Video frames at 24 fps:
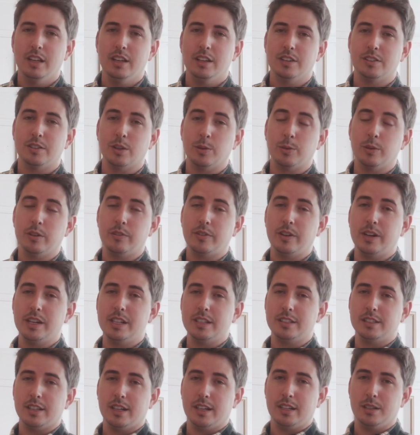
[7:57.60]
So we're very
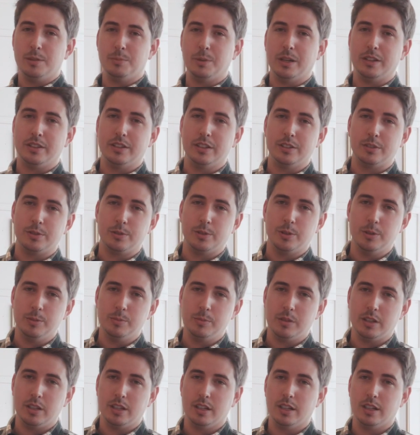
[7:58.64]
excited about this room.